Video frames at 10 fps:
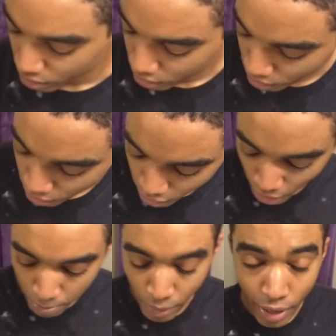The
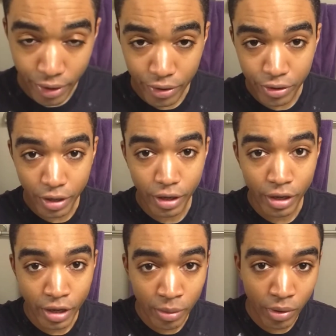Maggard
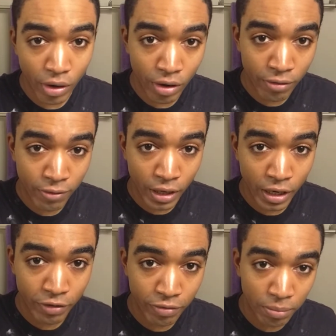
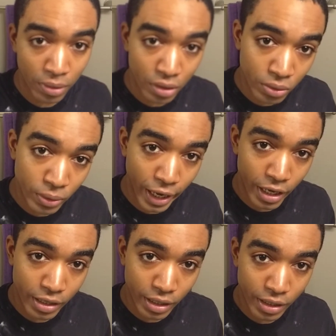MR5 blue
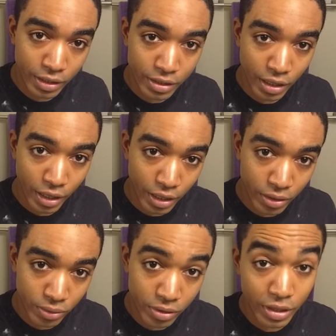anodized
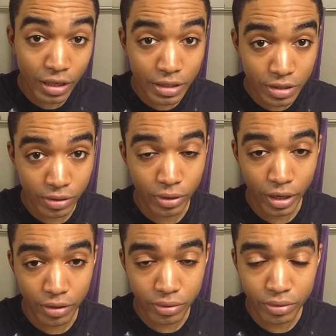handle, stainless steel
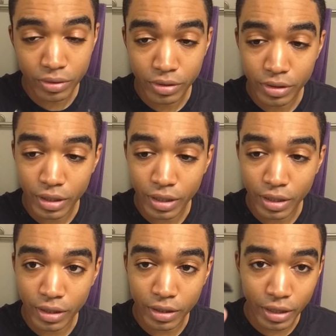handle.
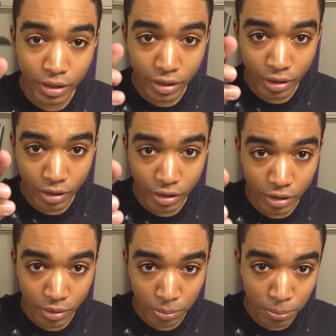
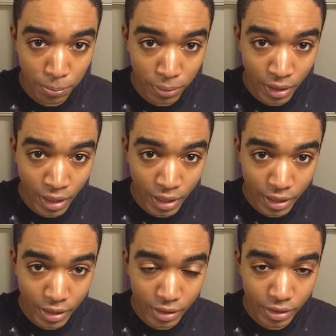The
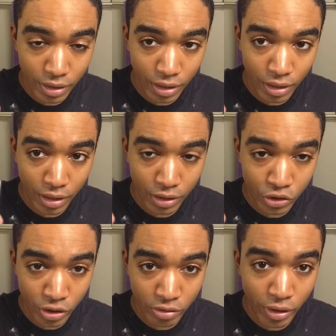black
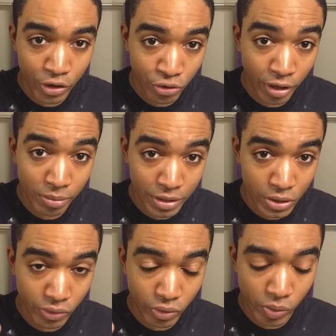General, I traded my
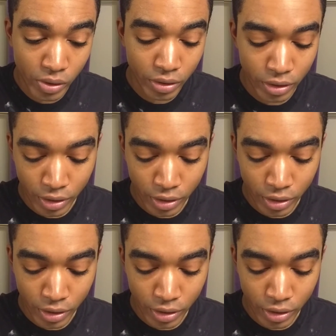silver one.